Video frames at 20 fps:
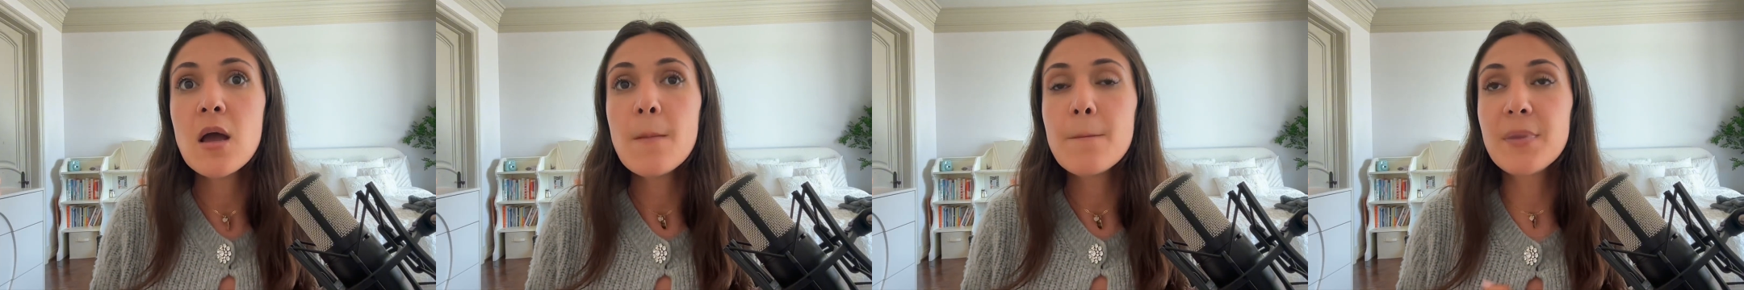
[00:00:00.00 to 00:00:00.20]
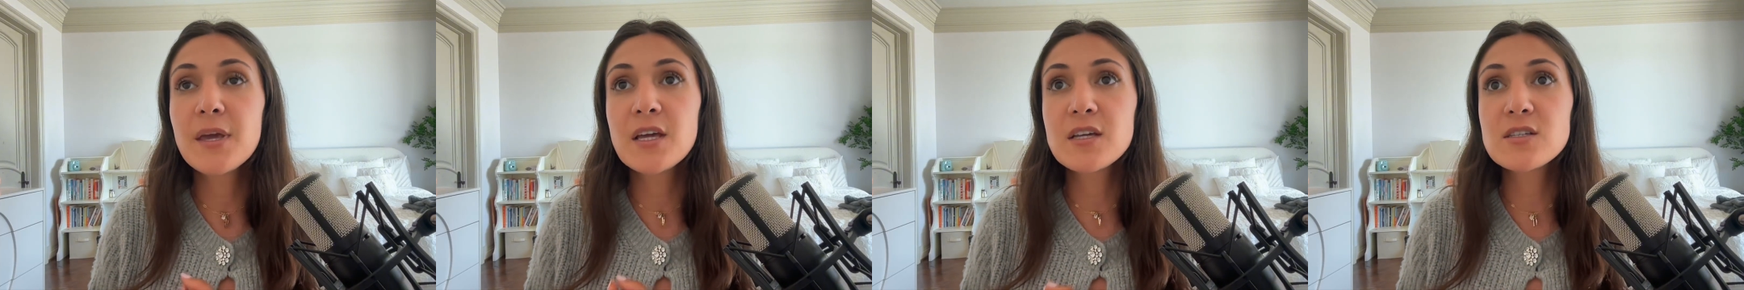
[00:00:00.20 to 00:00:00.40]

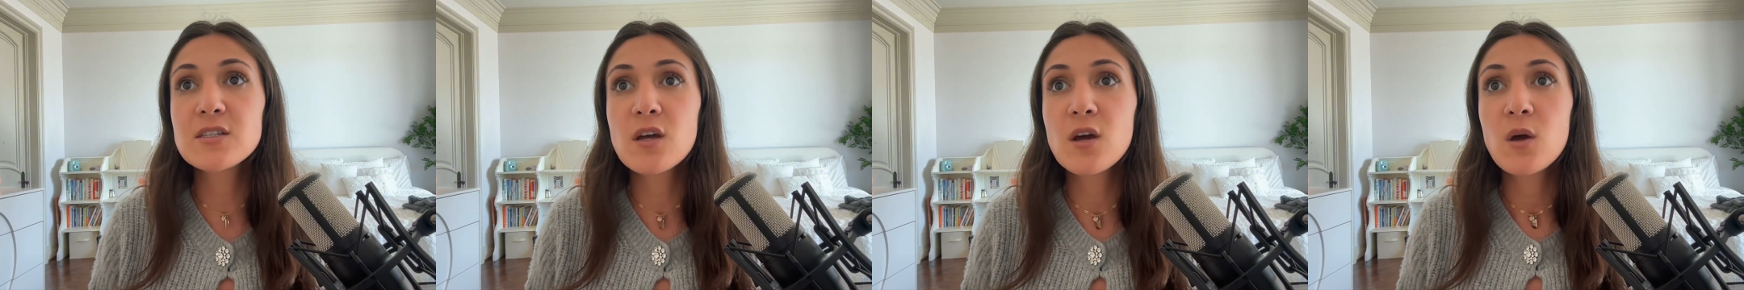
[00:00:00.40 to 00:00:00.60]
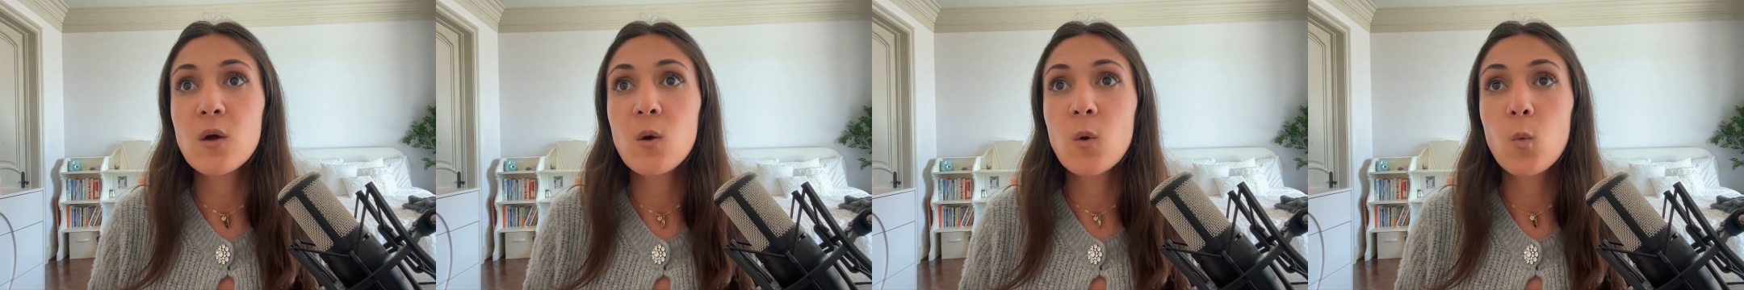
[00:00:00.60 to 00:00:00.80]
because
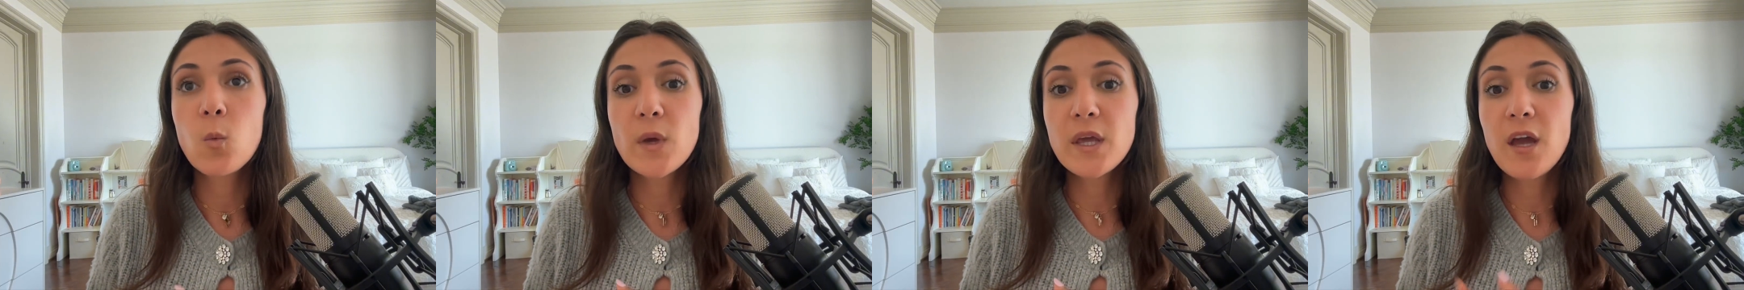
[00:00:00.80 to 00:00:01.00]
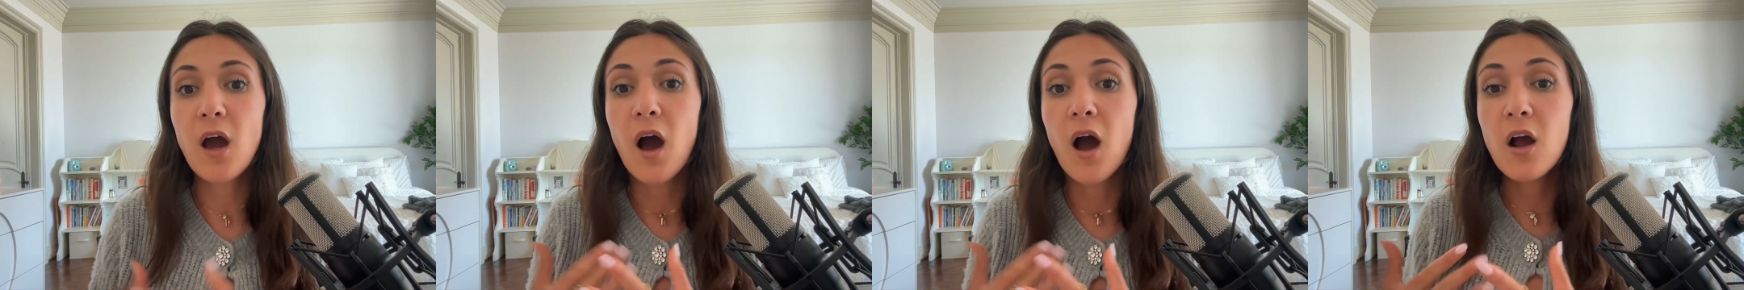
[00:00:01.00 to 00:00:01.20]

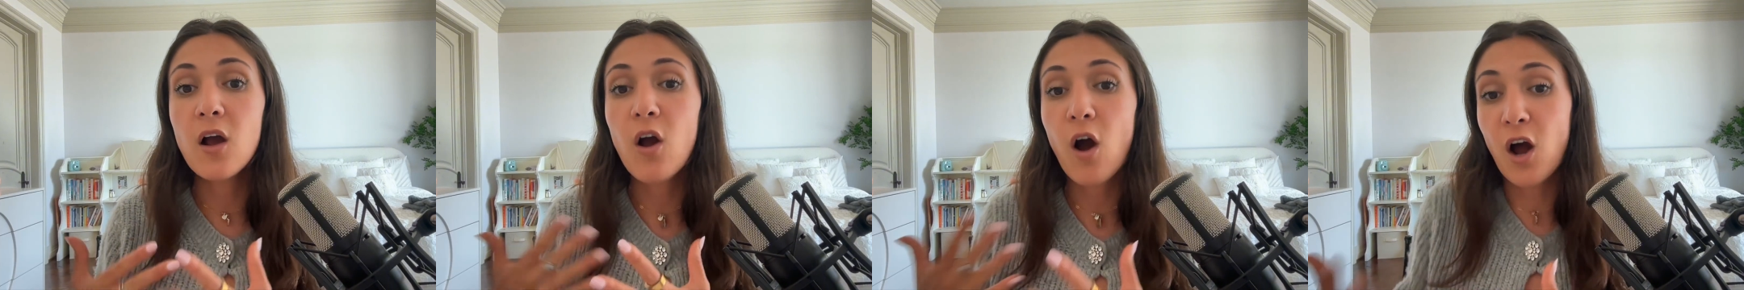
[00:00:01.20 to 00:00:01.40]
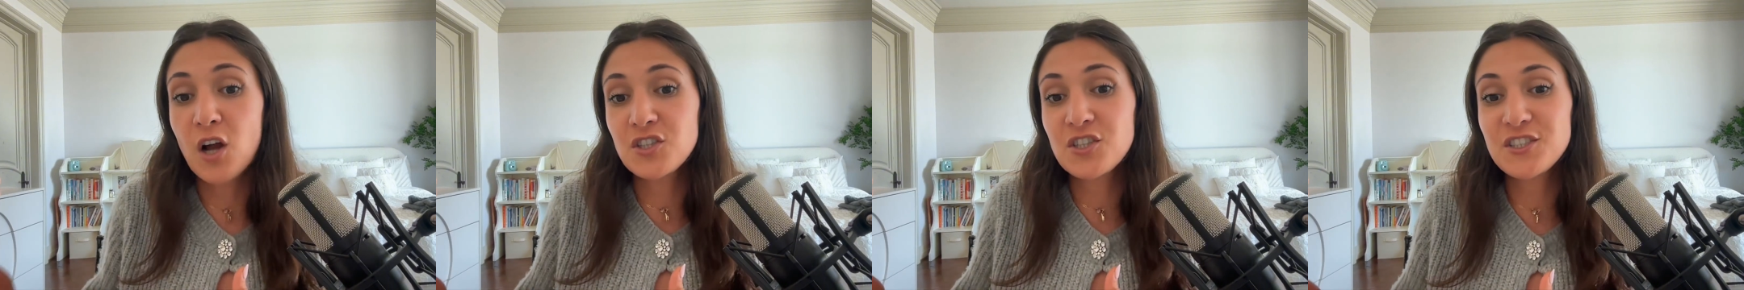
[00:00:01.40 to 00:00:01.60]
we
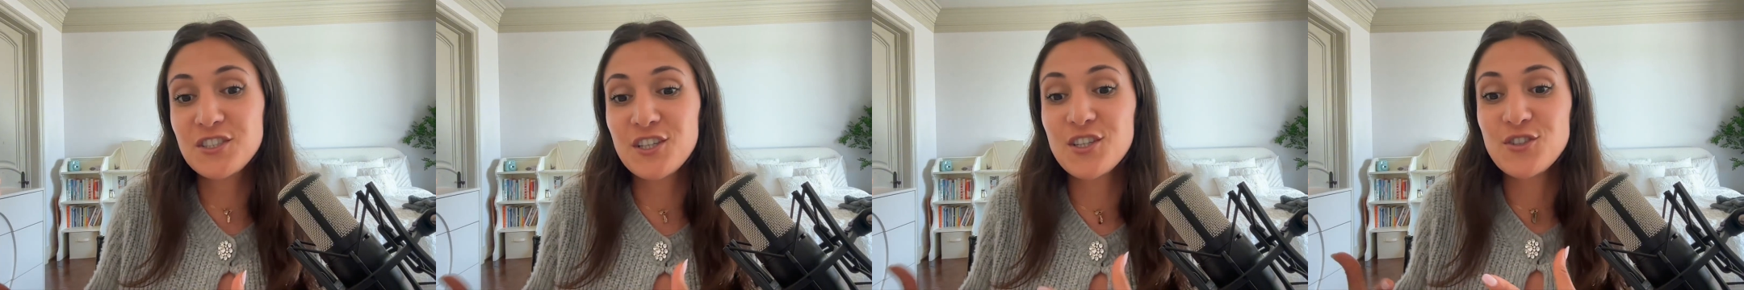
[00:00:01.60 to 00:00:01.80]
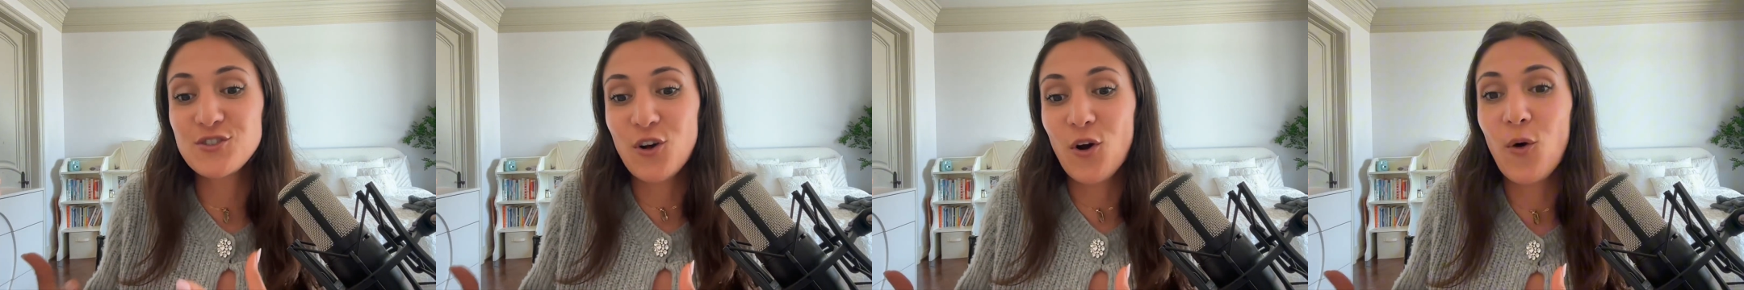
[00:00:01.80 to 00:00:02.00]

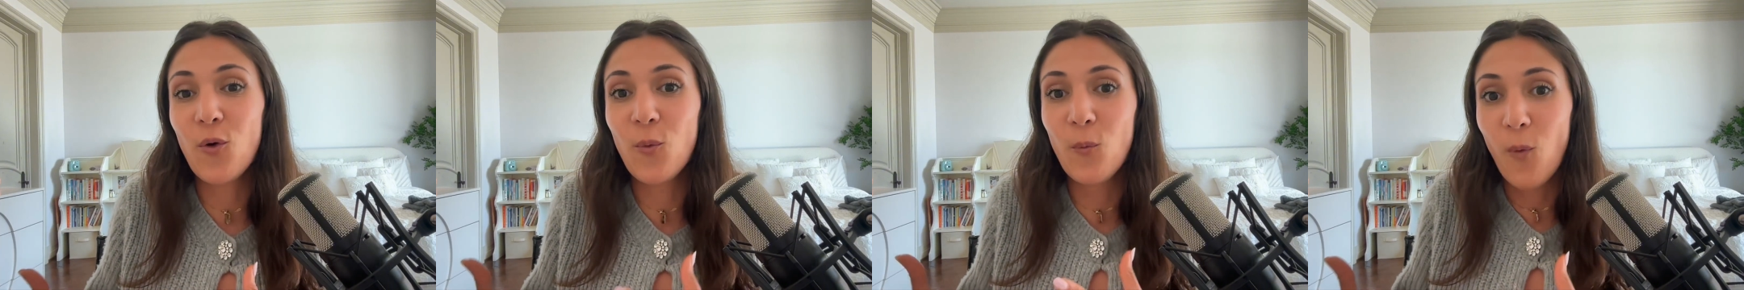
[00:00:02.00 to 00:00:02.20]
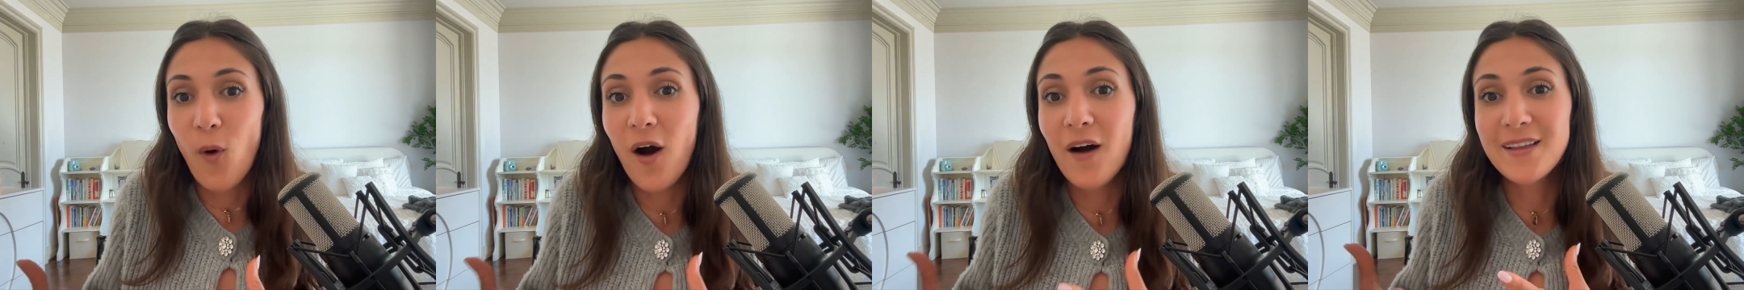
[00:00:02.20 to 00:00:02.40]
unconsciously
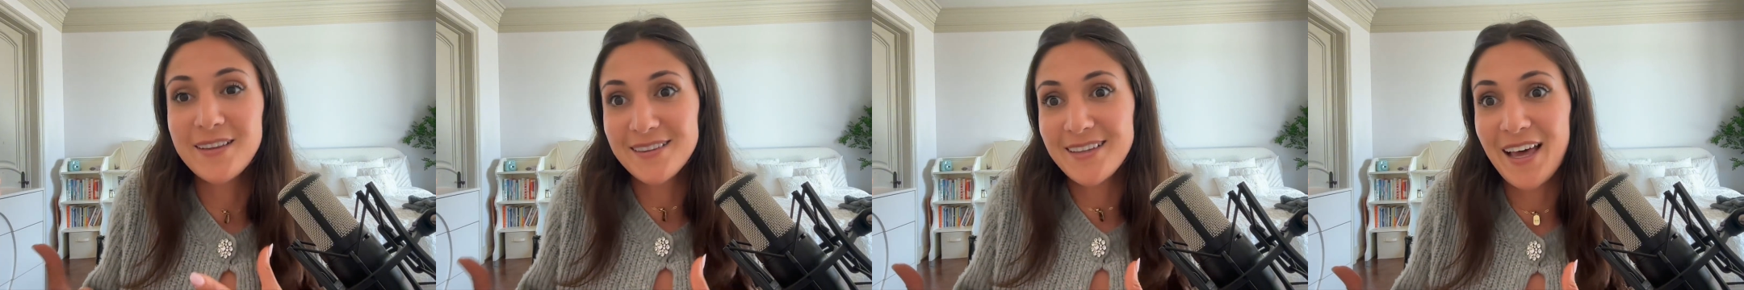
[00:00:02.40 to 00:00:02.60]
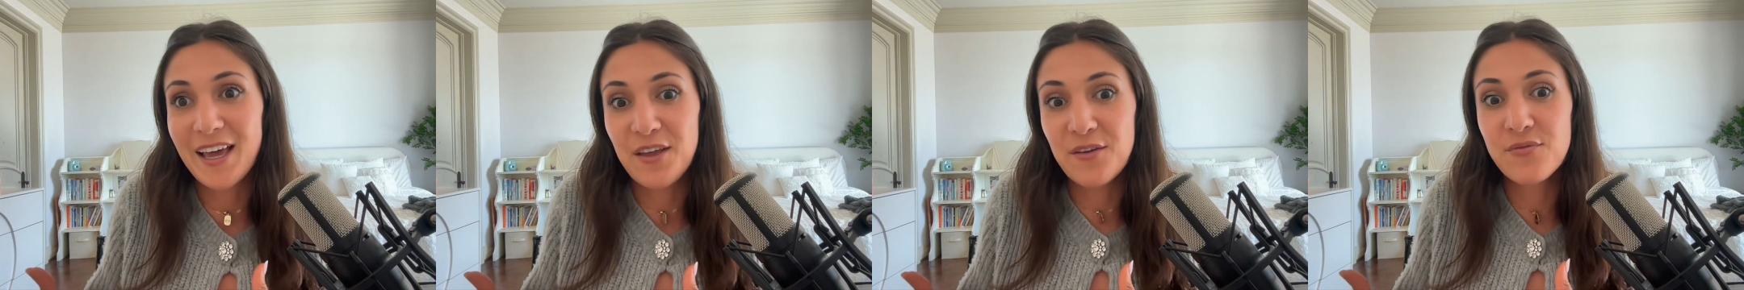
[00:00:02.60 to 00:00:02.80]
don't want
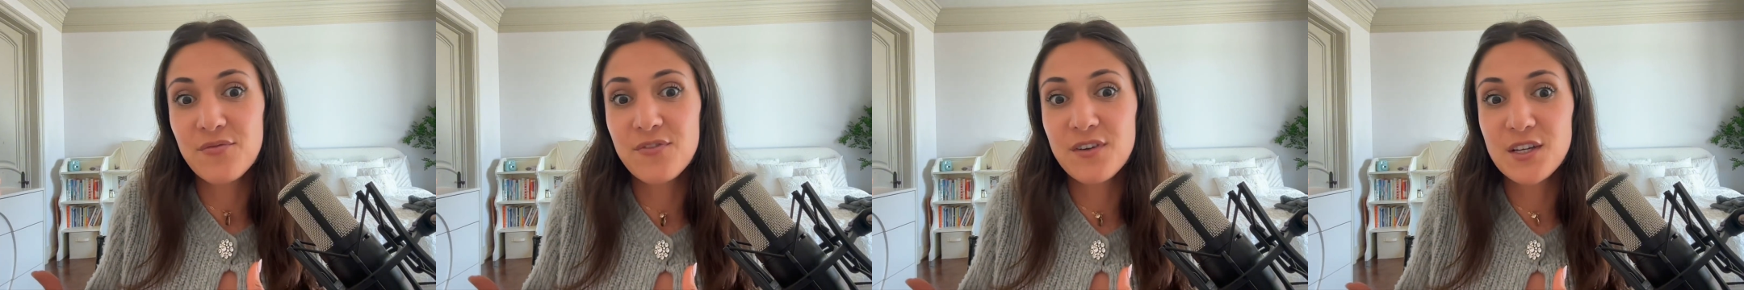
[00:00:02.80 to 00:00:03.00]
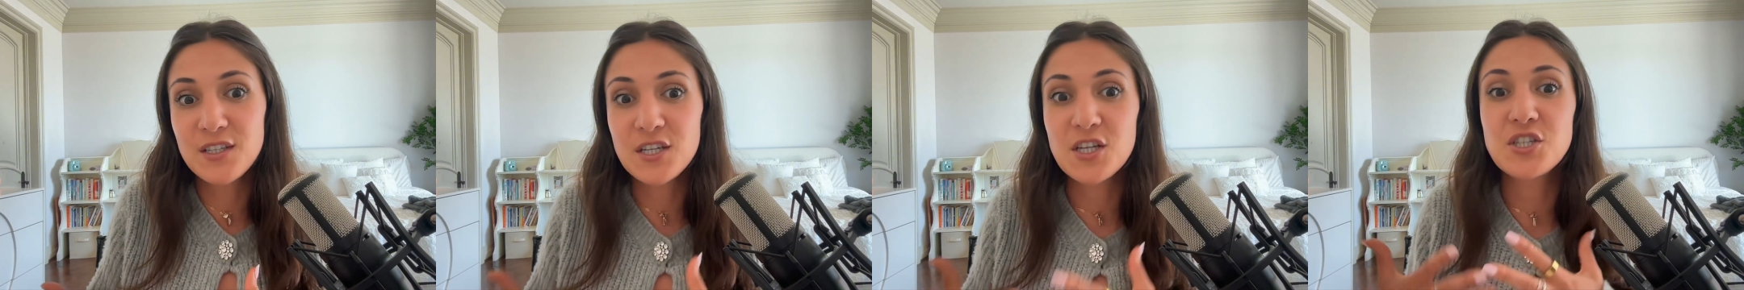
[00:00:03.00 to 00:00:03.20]
life
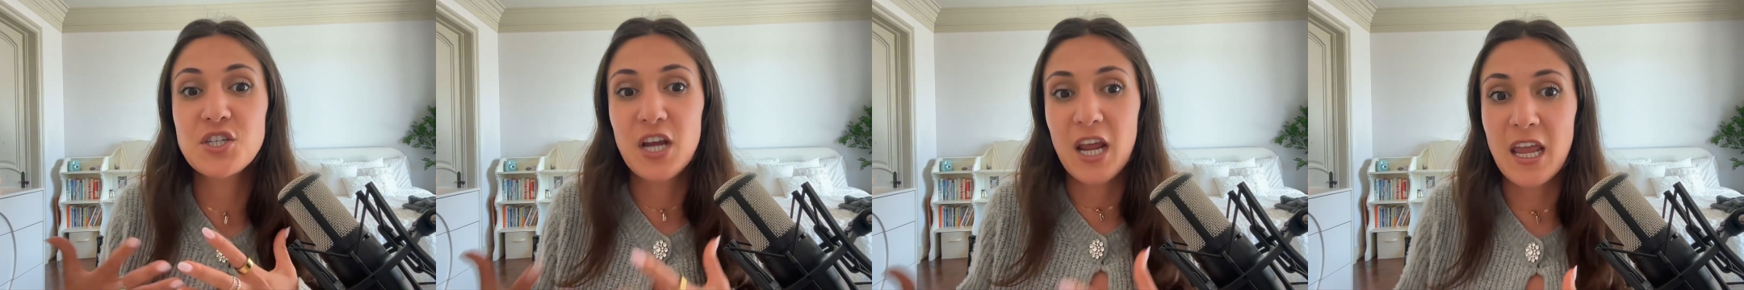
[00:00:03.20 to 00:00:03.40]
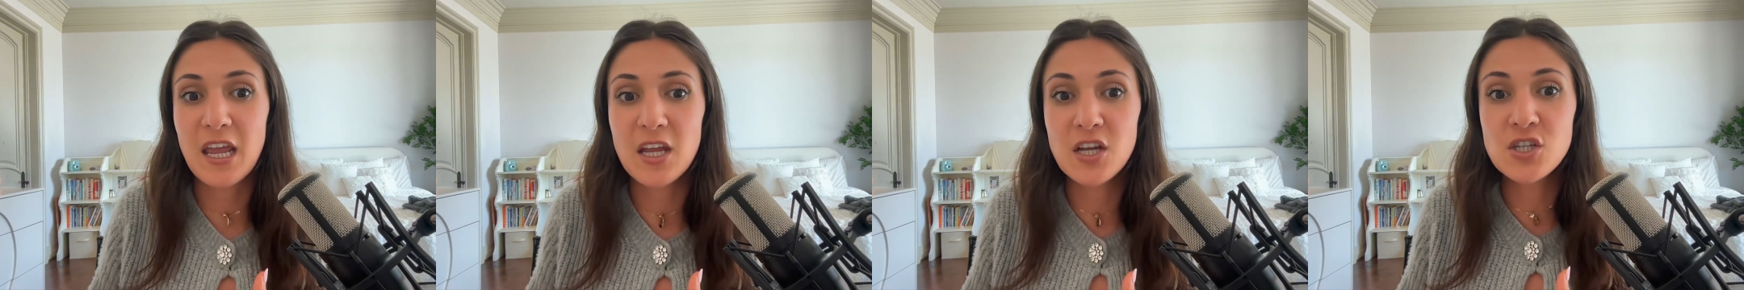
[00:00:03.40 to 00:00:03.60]
to
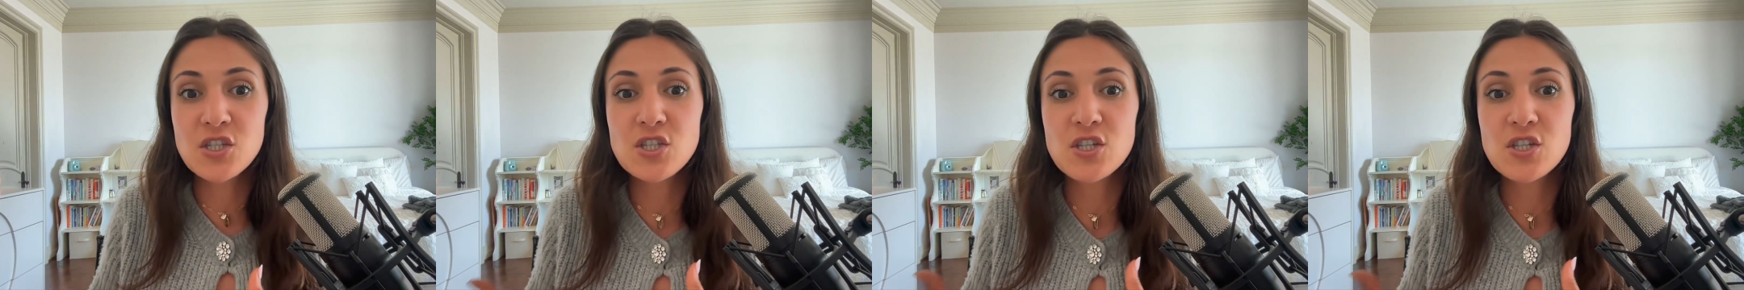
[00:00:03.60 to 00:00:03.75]
change.